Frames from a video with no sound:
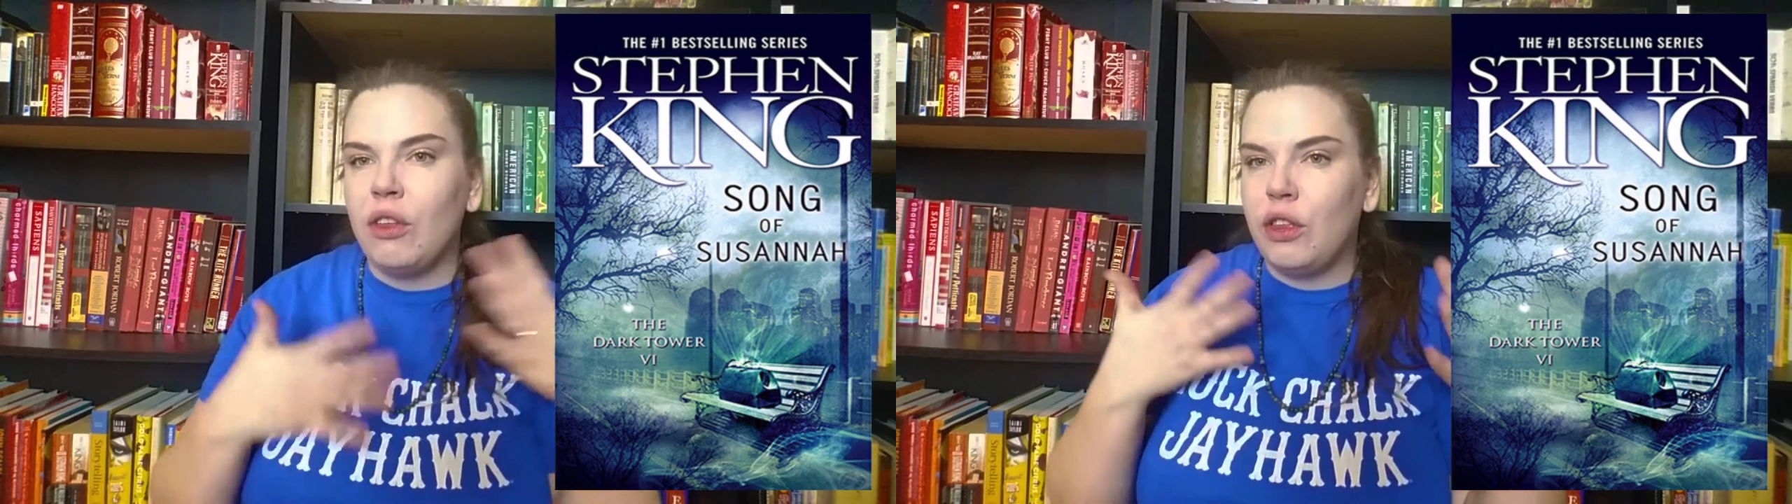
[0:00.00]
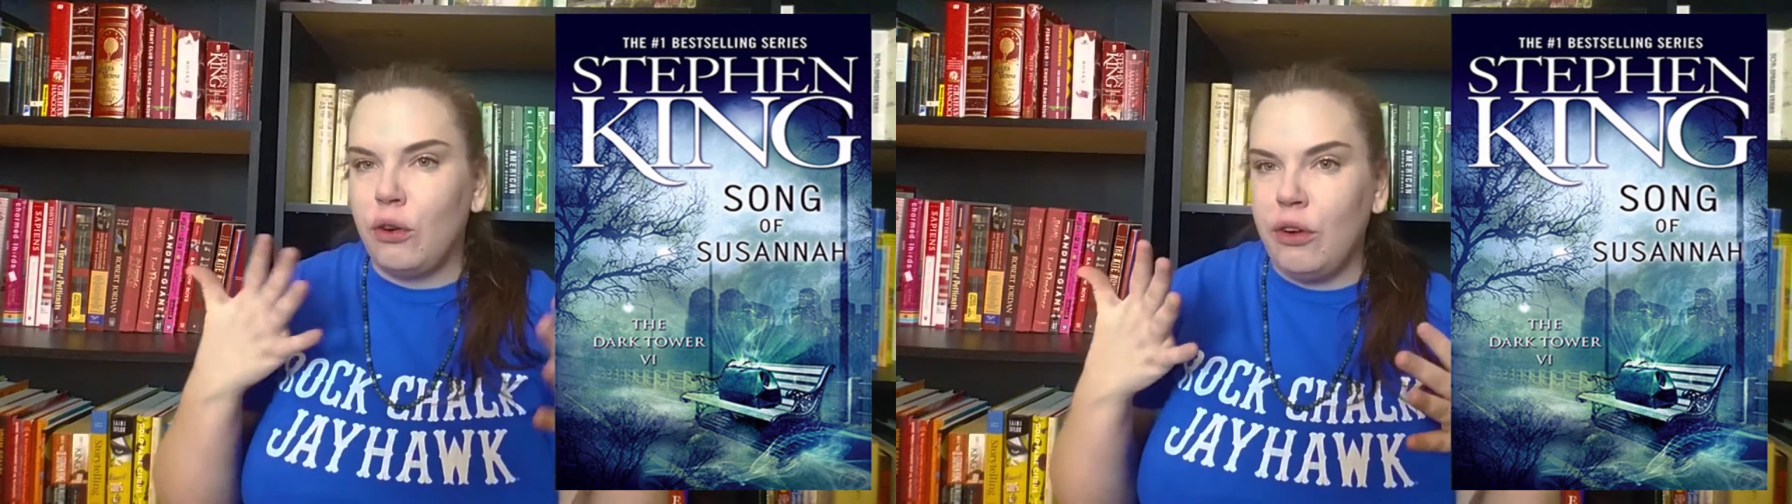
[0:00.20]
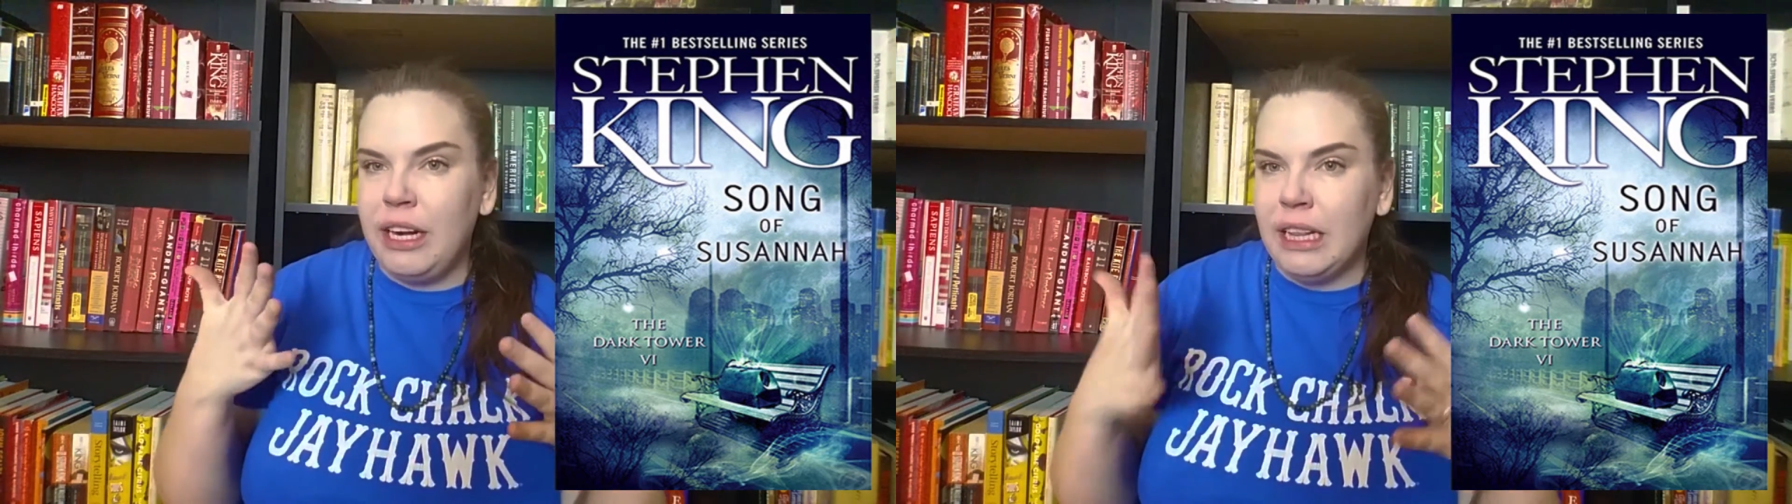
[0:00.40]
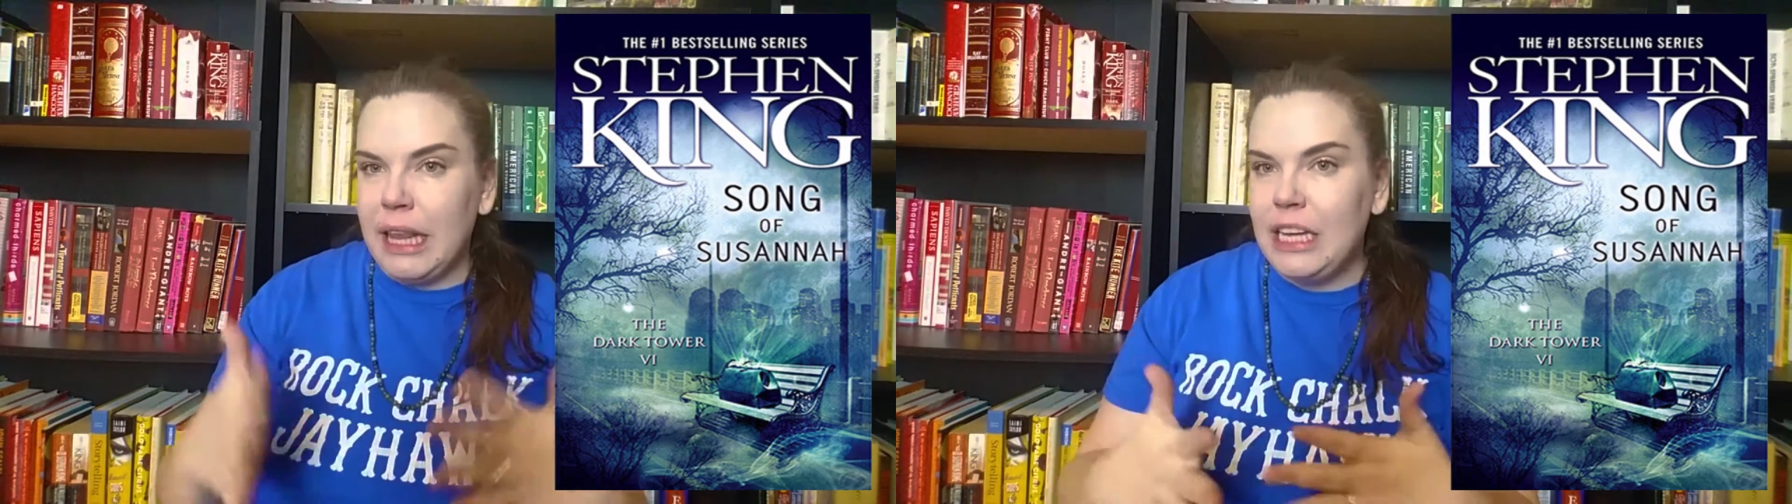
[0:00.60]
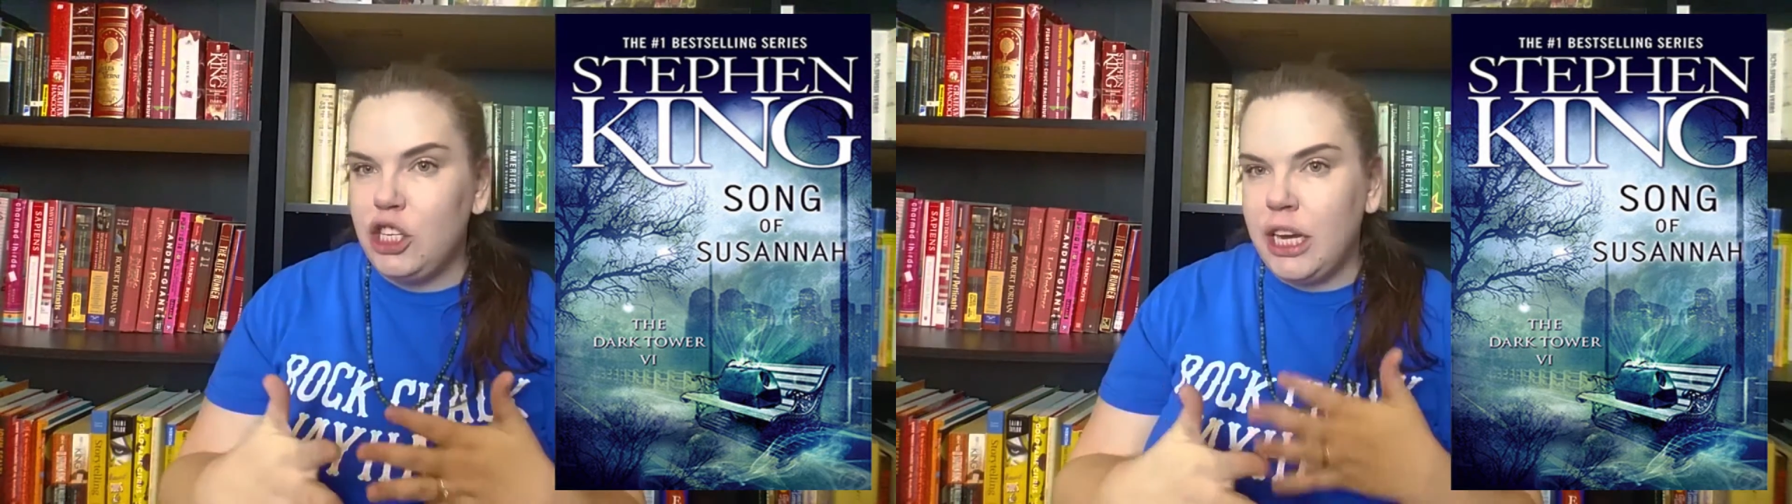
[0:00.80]

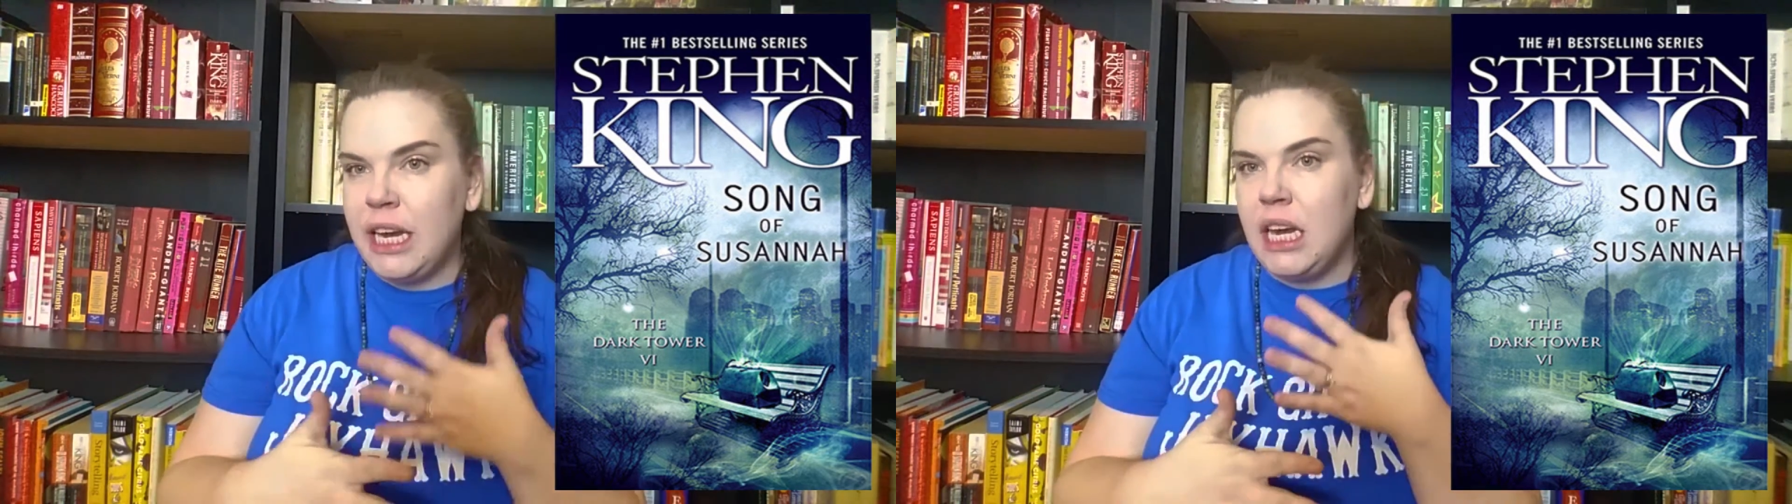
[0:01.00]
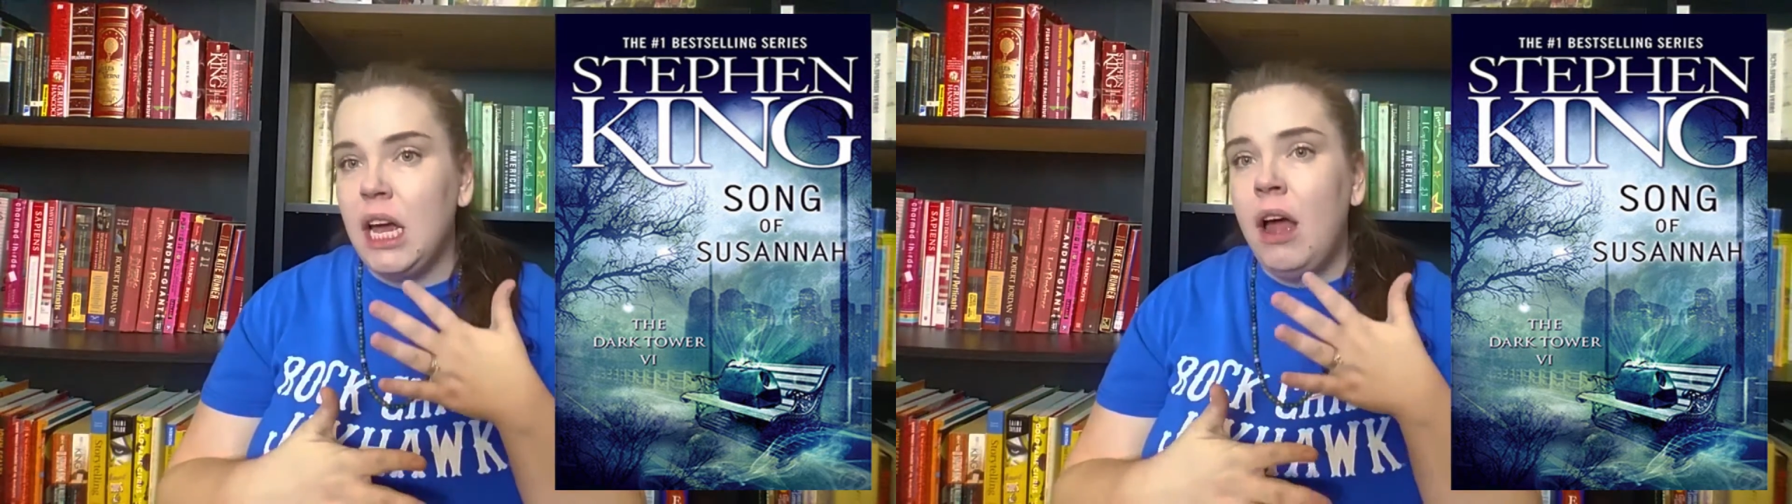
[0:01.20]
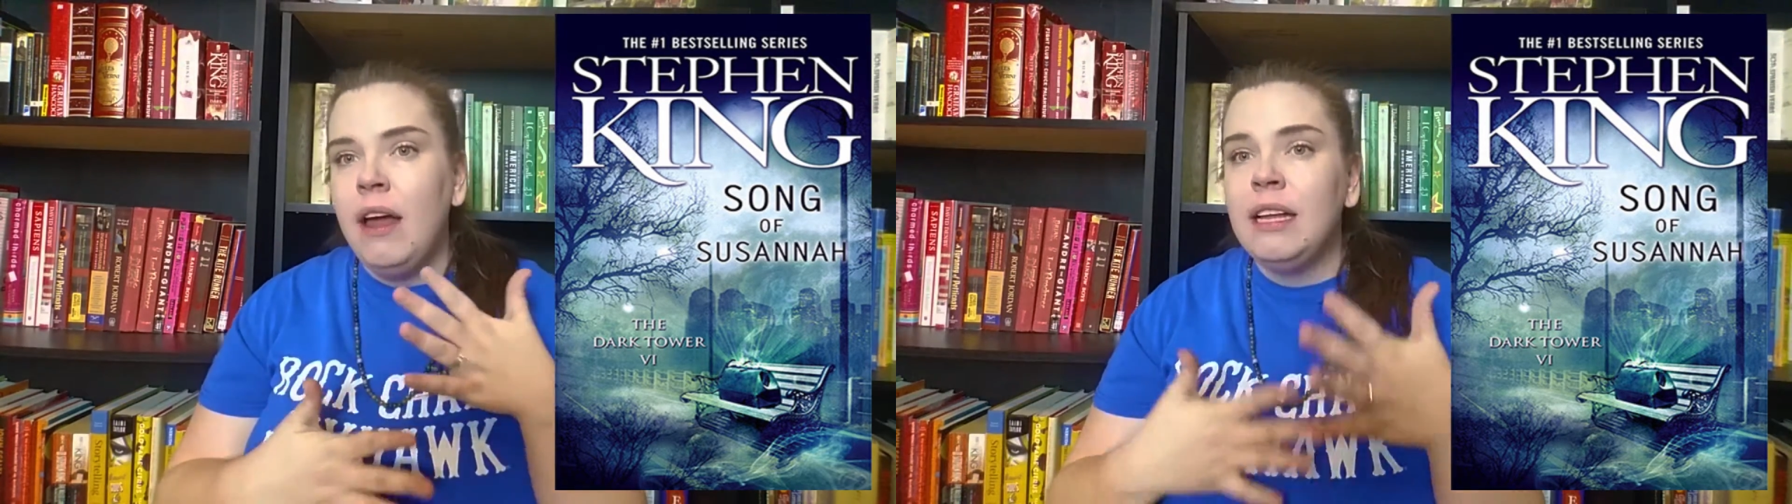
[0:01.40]
Arthurian legend